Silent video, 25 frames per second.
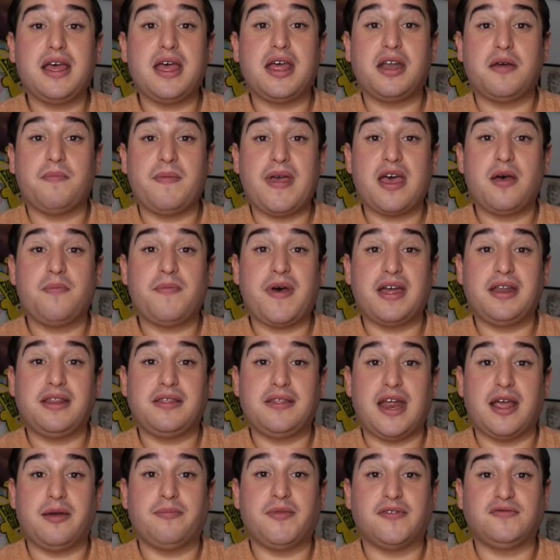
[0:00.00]
and a man by the
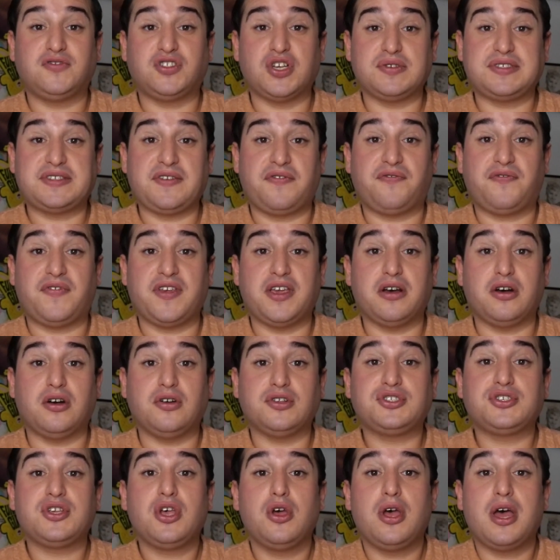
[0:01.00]
name of Joseph
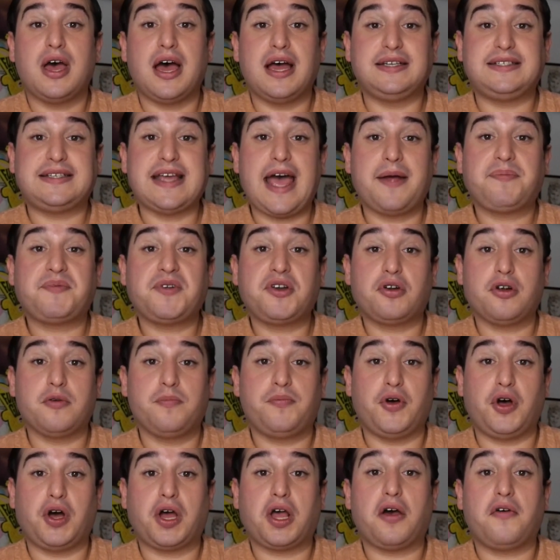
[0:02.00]
Fields adapted her
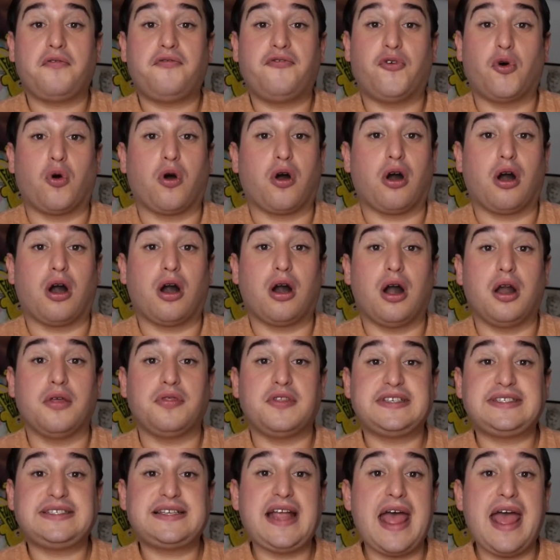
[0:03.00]
book for
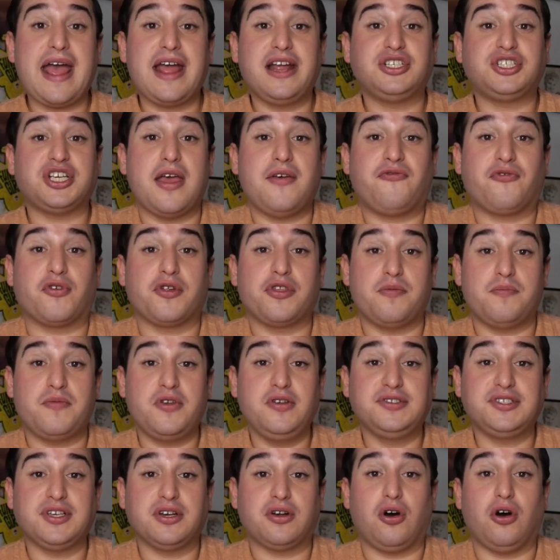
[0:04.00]
the stage for the
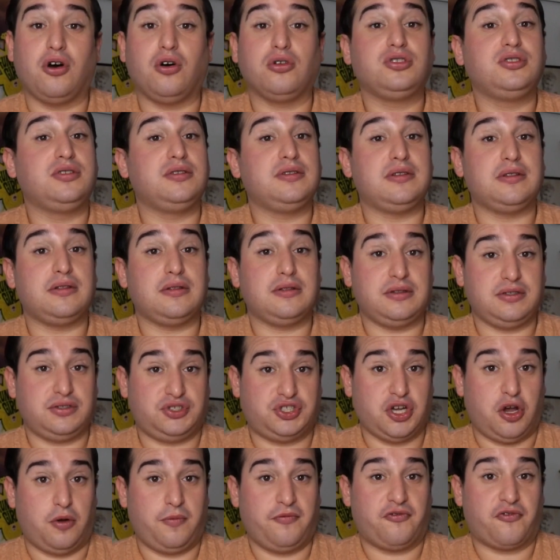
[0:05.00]
musical
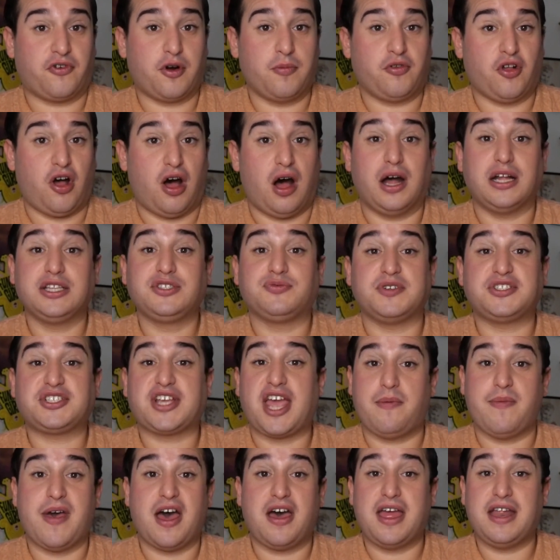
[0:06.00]
Gentelmen Prefer Blondes, which
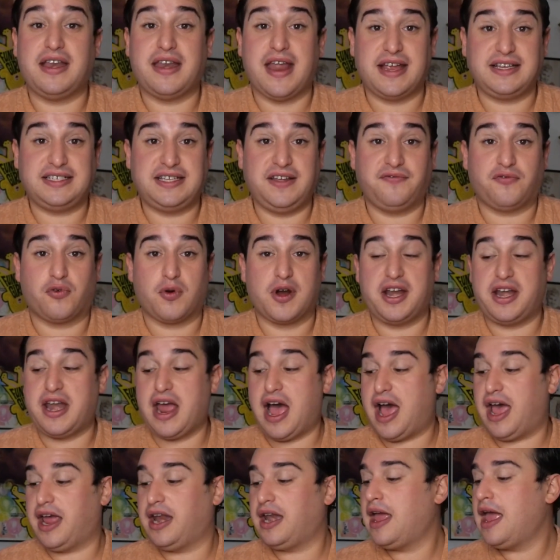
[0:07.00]
came out in
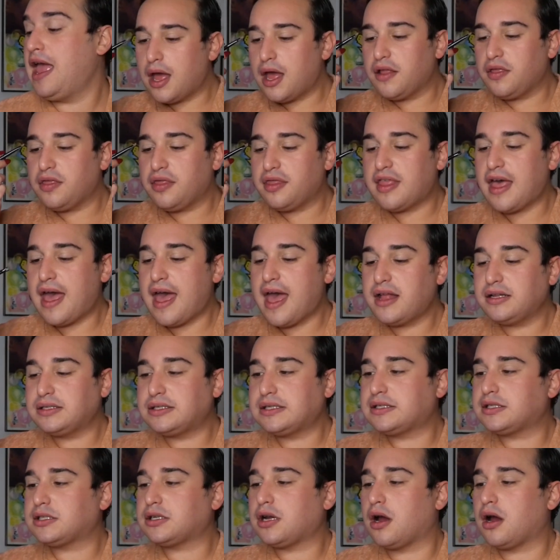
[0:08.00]
1949. And that
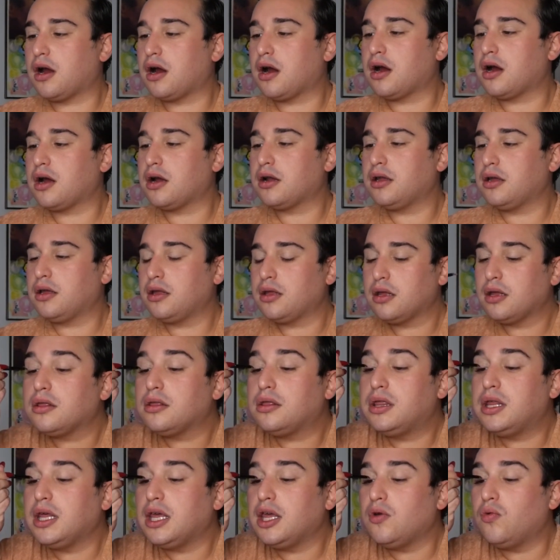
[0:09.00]

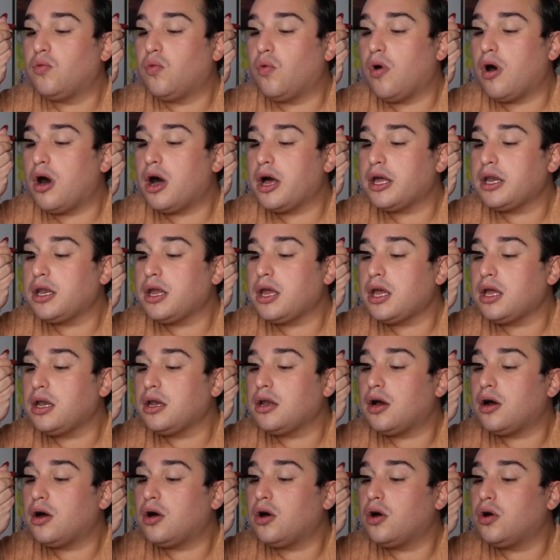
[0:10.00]
starred the one
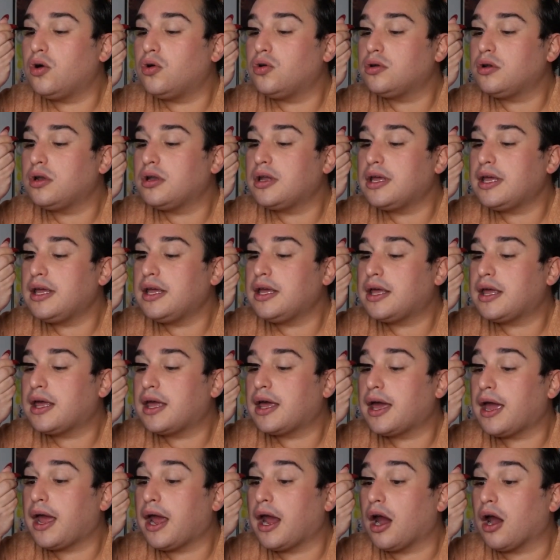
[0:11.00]
and only
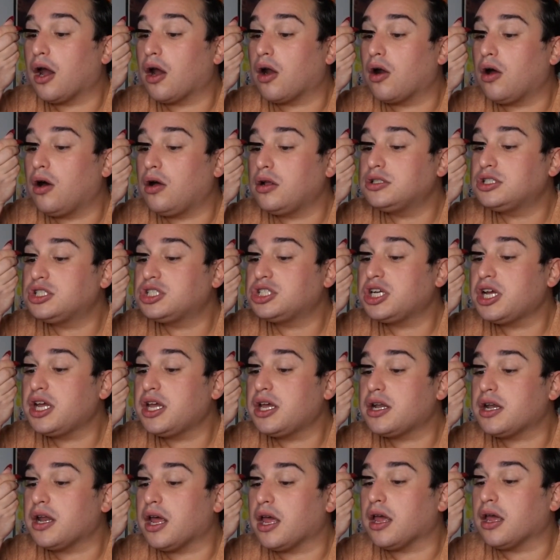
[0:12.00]
Carol
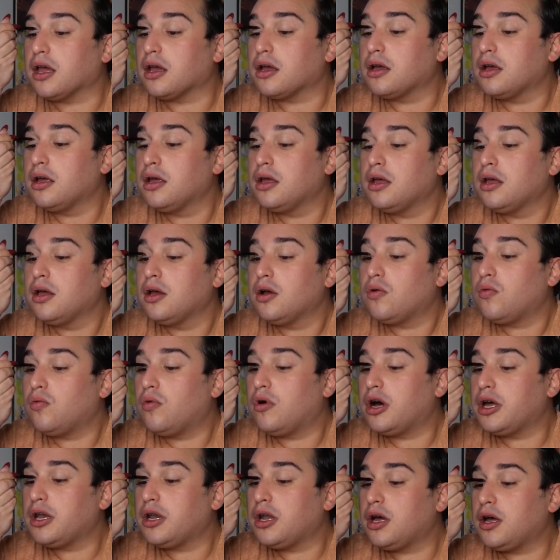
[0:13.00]
Channing,
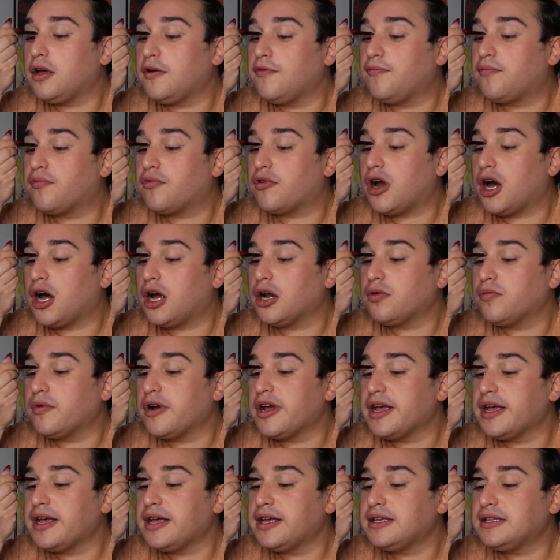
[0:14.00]
one of
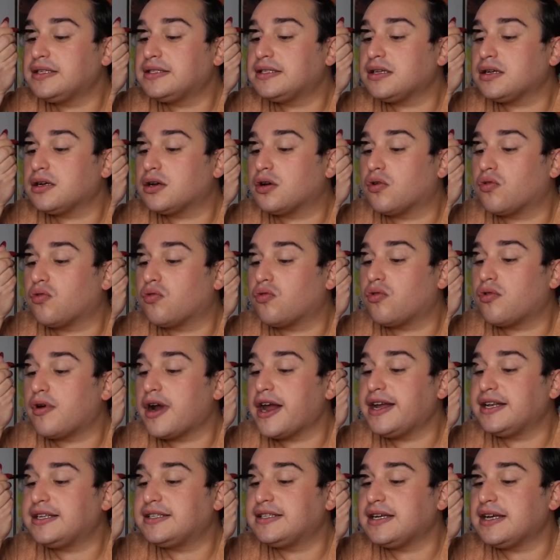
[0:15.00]
Broadway's
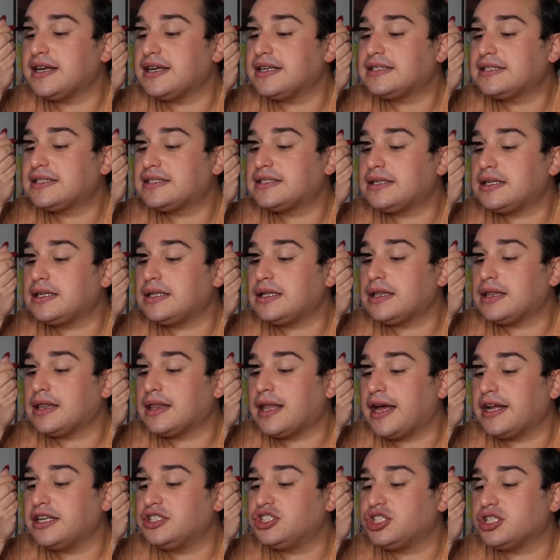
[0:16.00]
greatest
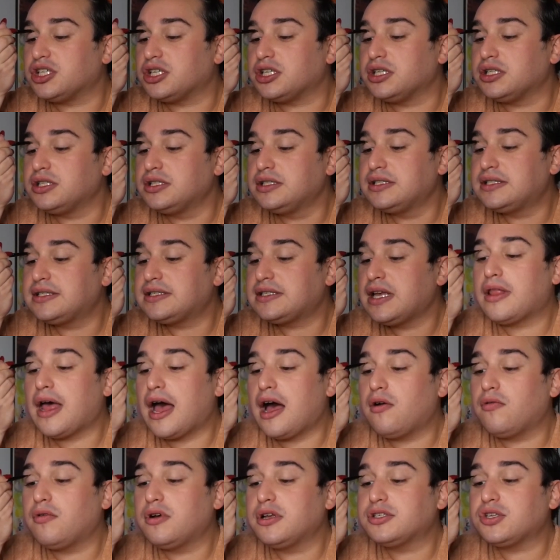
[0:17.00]
legends.
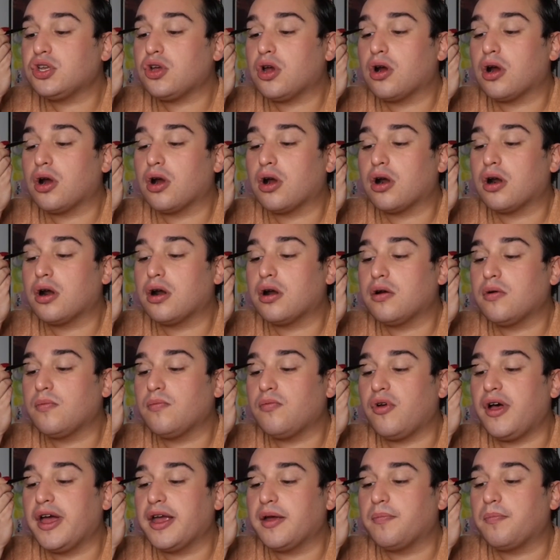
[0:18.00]
That was her,
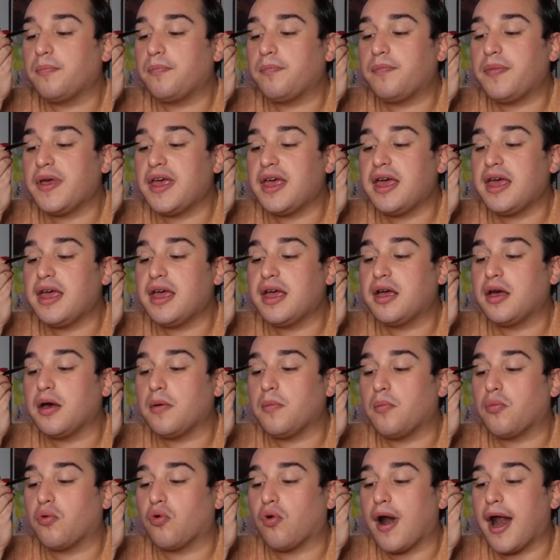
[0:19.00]
like, big
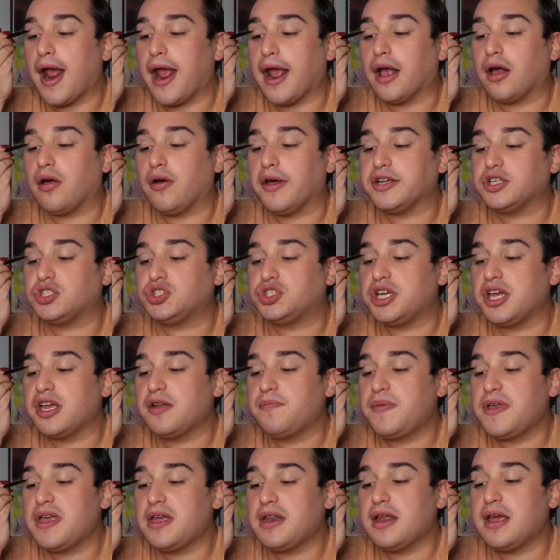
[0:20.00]
break. Like, she
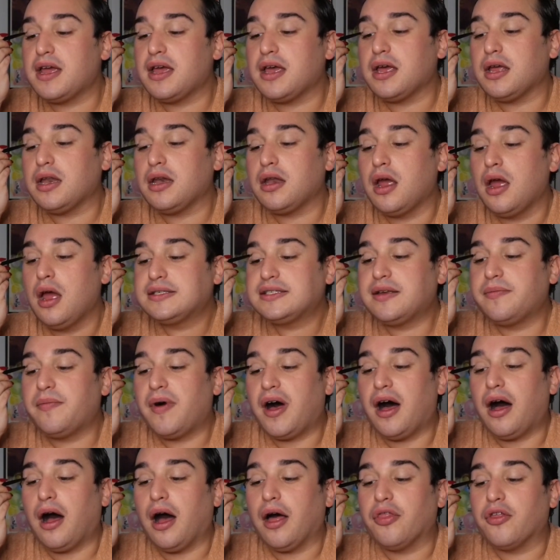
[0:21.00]
had been in
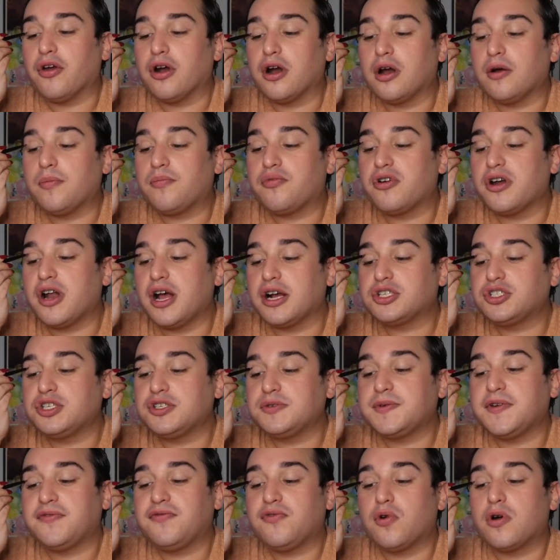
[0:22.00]
some other
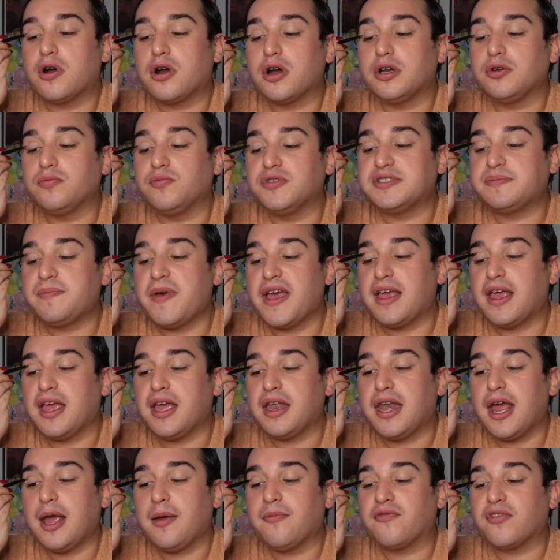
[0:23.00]
productions before and was making a
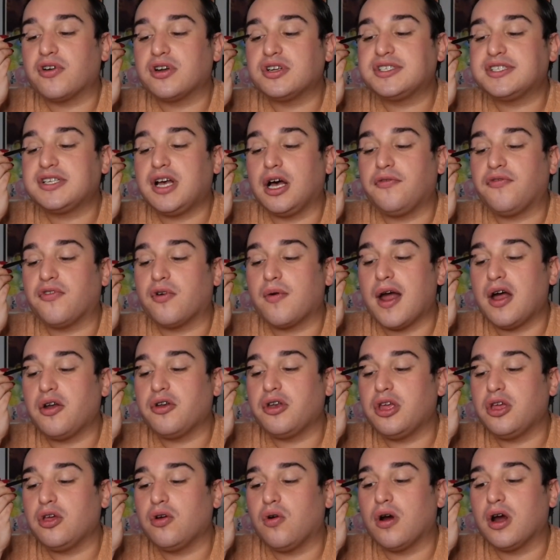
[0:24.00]
name for herself around
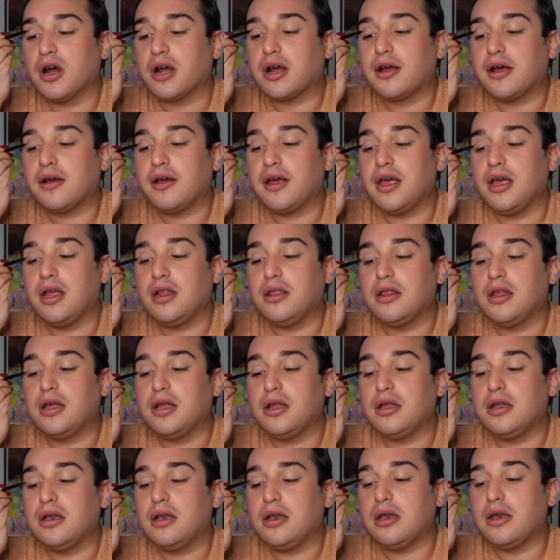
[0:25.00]
New York in
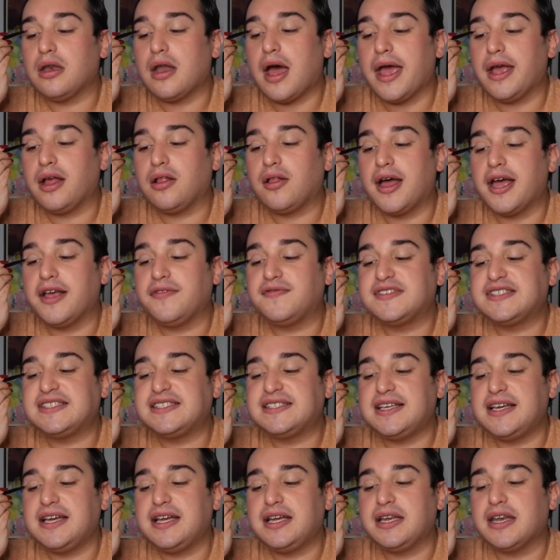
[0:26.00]
the nightlife
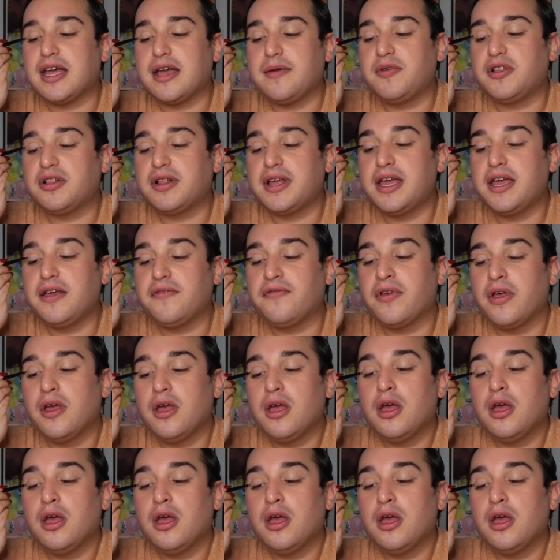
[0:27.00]
scene, I believe.